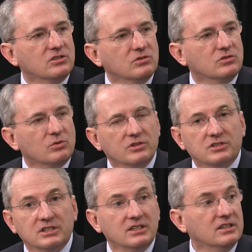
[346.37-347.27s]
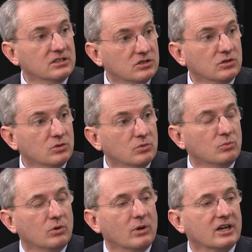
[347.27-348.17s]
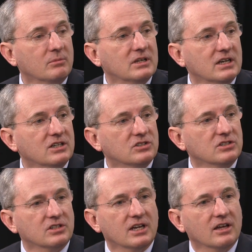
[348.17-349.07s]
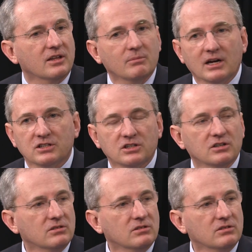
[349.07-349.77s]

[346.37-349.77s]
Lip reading: to sort of see these new recommendations and how they might